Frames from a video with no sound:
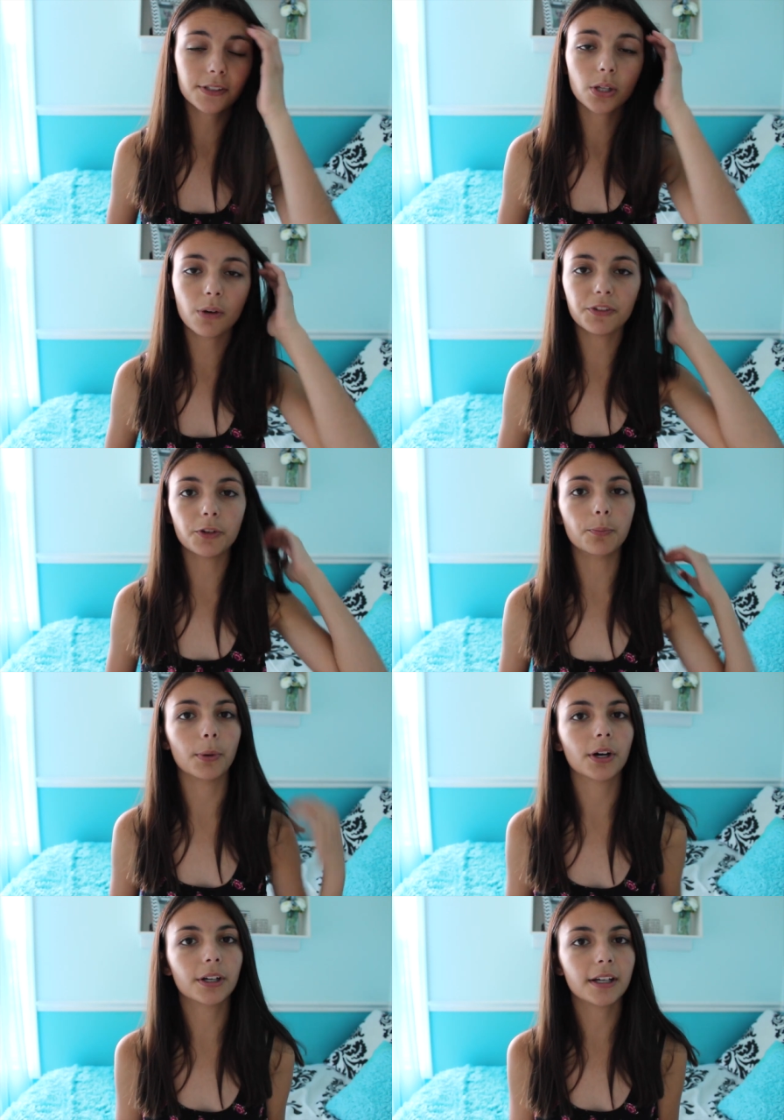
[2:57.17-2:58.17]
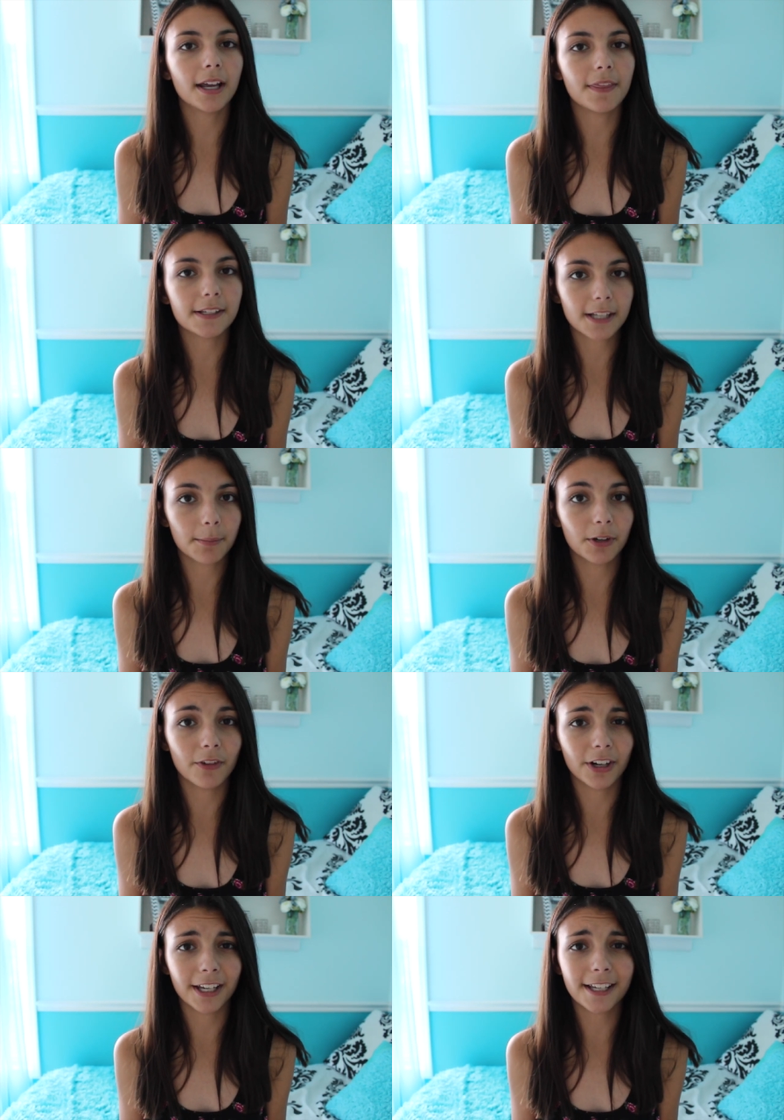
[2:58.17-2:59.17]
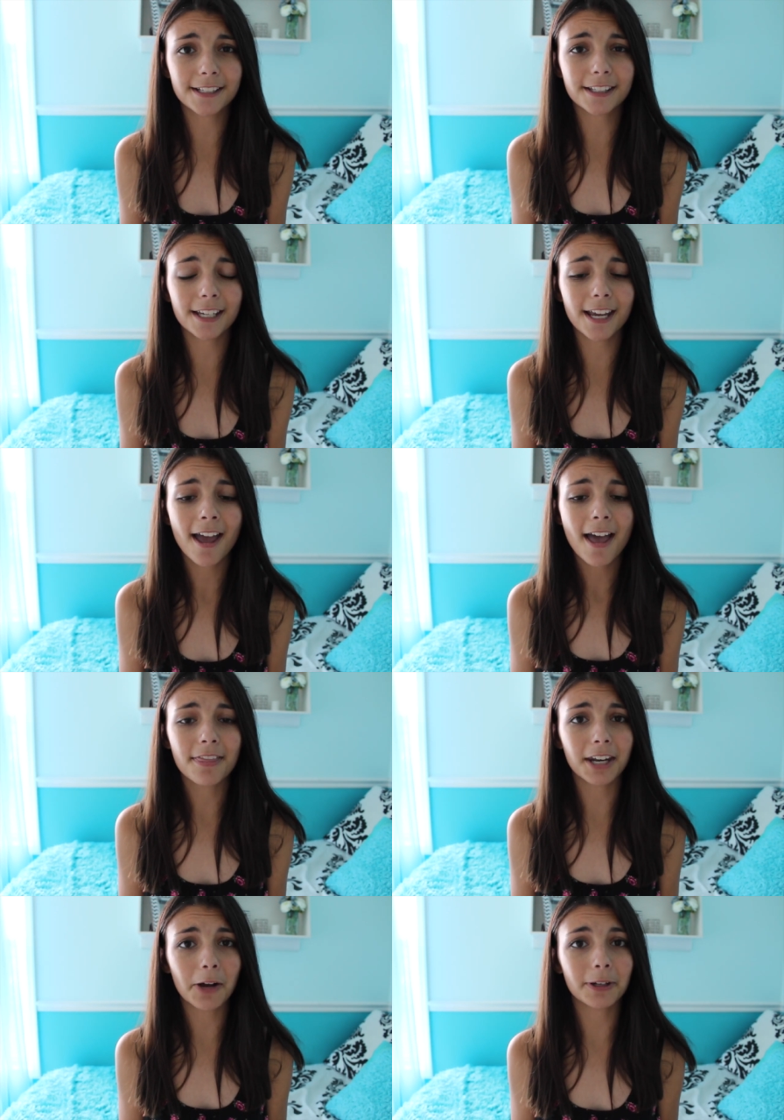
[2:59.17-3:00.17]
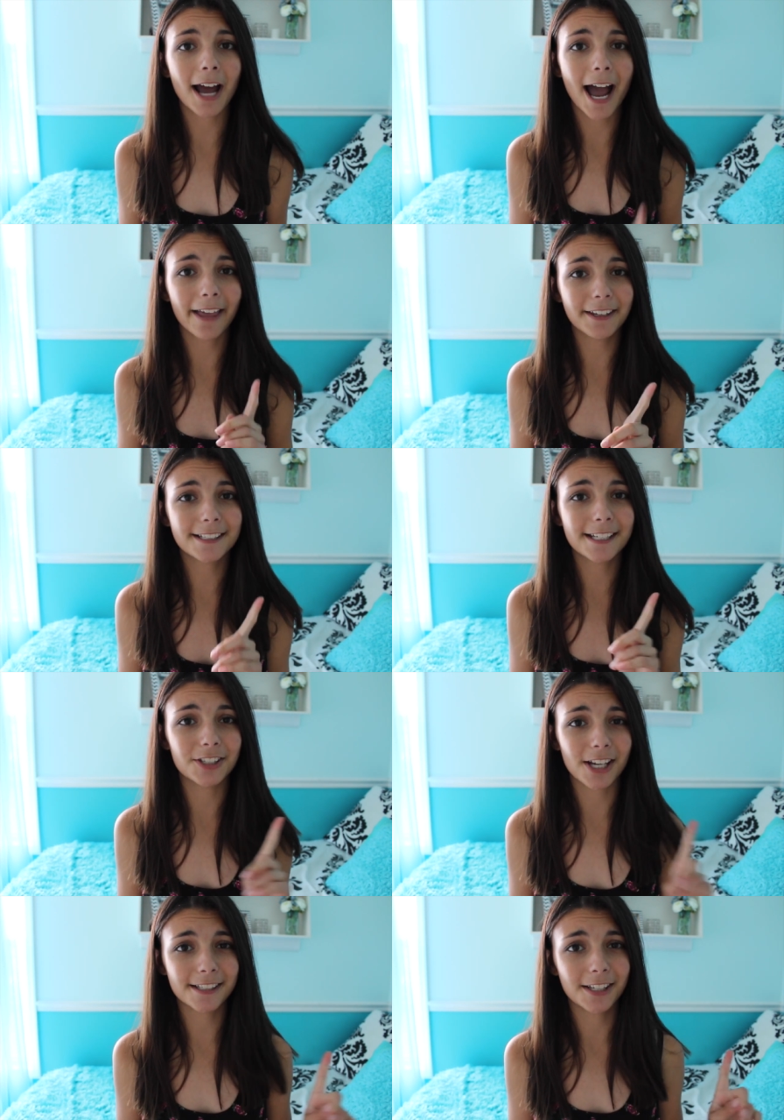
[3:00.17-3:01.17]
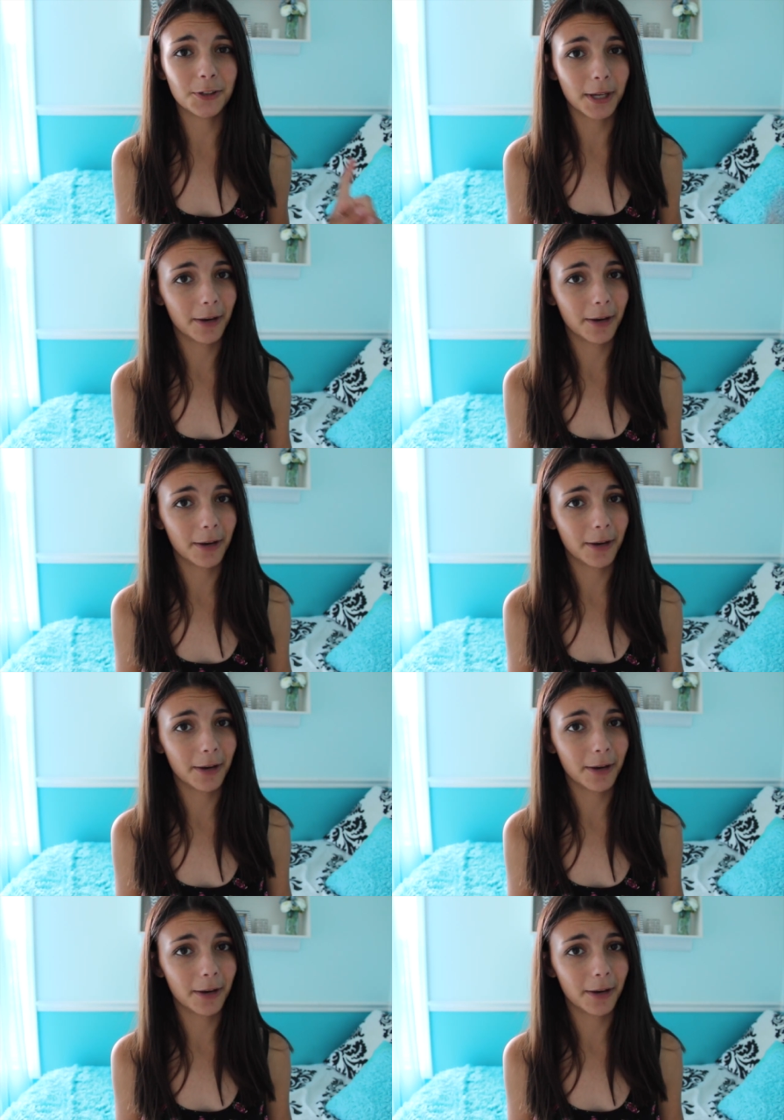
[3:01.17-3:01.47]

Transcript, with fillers: so if you burn in the summer very easily, then I would highly suggest that you